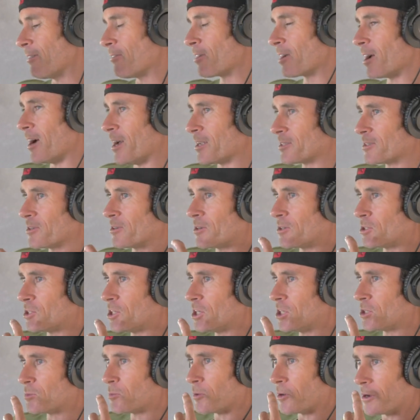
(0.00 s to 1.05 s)
Costner and
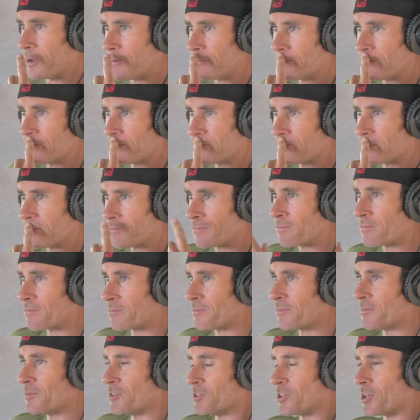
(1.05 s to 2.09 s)
Cheech Marin?
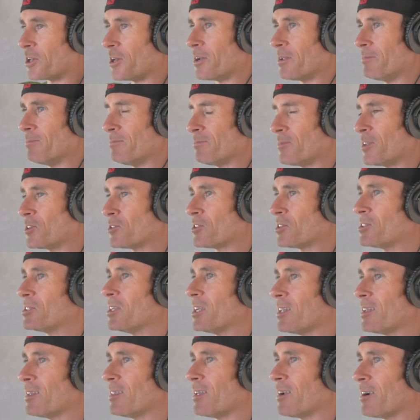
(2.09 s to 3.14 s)
It's good. There's a
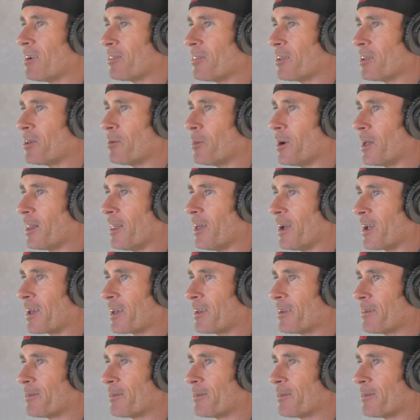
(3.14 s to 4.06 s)
scene in there I think you might like.